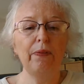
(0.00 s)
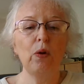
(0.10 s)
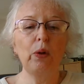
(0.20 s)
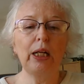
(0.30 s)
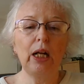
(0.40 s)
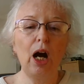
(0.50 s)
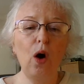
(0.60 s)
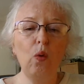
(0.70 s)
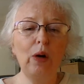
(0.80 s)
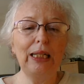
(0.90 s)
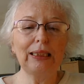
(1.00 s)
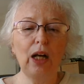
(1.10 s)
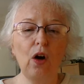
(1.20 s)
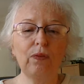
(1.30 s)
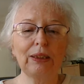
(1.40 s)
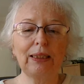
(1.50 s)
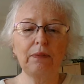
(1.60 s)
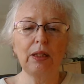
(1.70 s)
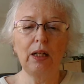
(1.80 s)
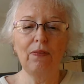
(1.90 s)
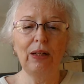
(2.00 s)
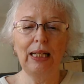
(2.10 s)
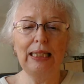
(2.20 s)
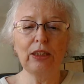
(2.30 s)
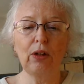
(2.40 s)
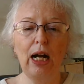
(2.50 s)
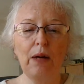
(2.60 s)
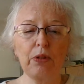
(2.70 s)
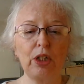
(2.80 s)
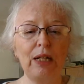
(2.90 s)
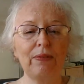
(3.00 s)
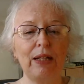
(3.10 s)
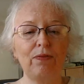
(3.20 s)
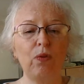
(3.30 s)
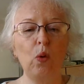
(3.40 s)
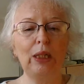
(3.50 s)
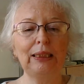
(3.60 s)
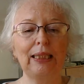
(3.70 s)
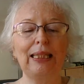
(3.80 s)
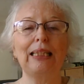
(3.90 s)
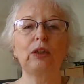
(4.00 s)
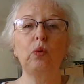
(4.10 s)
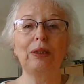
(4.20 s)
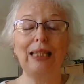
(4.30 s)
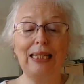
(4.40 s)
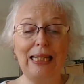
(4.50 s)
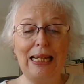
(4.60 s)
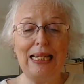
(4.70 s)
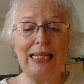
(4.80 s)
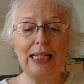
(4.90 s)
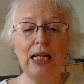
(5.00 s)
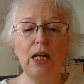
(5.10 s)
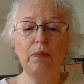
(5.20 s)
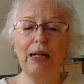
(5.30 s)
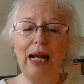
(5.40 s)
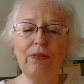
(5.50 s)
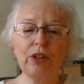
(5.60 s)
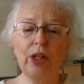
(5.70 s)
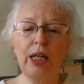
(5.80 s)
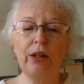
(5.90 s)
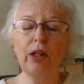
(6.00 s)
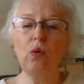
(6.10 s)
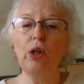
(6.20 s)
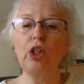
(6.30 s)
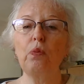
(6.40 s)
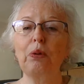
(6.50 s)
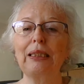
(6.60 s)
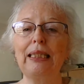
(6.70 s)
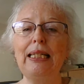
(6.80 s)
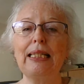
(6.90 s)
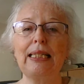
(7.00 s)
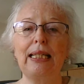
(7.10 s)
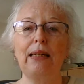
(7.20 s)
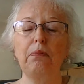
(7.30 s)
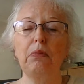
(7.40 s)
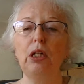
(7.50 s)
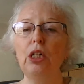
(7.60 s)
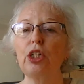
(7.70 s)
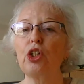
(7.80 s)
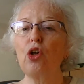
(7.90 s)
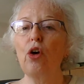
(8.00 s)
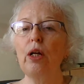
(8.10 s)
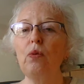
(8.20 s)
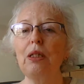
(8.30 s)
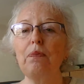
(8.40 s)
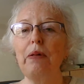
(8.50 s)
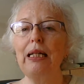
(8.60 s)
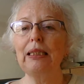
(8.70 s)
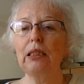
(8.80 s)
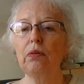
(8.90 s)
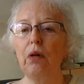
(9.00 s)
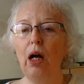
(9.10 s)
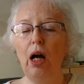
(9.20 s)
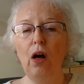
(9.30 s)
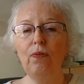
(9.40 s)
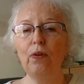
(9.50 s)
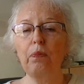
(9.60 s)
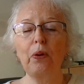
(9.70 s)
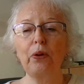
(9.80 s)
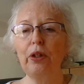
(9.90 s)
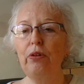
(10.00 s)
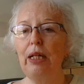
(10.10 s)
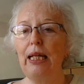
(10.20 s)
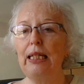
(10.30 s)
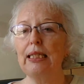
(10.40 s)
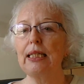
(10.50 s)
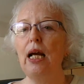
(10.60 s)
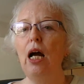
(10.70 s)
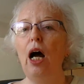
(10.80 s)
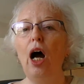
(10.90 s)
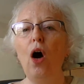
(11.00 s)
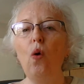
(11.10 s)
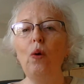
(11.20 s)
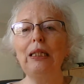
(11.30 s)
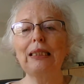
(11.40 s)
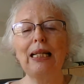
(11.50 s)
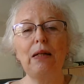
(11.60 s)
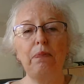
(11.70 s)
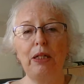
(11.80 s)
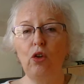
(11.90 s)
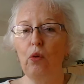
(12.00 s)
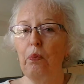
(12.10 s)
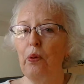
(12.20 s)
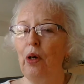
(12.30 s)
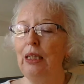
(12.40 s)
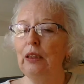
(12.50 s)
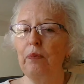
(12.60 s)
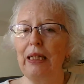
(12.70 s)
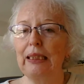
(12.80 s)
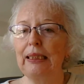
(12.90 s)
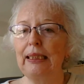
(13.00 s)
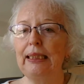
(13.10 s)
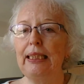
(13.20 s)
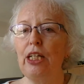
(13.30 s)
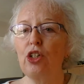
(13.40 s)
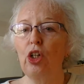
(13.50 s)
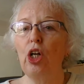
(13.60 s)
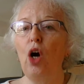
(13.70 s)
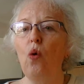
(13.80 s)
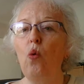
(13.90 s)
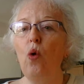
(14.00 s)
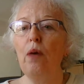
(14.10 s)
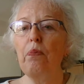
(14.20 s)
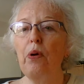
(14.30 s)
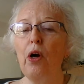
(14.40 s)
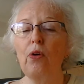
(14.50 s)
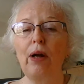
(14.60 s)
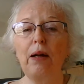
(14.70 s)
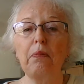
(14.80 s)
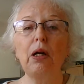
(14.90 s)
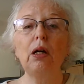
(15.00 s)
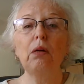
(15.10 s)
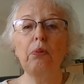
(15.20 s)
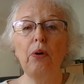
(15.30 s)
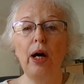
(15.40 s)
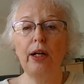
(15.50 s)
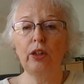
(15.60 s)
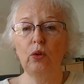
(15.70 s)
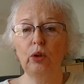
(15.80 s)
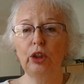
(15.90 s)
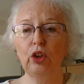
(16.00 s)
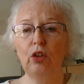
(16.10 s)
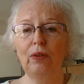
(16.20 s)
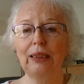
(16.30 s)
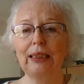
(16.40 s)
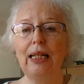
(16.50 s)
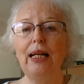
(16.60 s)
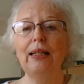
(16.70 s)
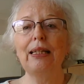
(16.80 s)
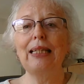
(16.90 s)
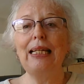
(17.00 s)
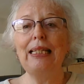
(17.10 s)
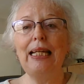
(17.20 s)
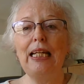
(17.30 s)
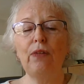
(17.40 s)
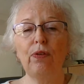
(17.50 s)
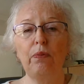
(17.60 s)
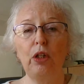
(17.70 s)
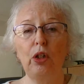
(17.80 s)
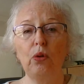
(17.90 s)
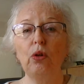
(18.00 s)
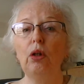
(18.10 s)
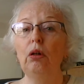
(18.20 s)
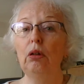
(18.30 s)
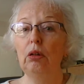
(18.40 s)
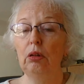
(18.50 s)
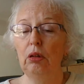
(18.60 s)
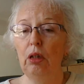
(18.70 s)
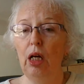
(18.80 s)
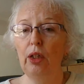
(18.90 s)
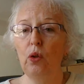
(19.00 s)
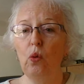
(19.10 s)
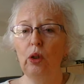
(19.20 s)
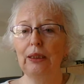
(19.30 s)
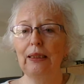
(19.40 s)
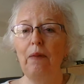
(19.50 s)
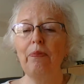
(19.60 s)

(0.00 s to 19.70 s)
We can always offer something of a lesser option if they voice that that's what they need. But after hearing what you present to them, starting with the best offer per their needs, always let it be your prospect's decision on what program, product, or service that they need from you, not yours.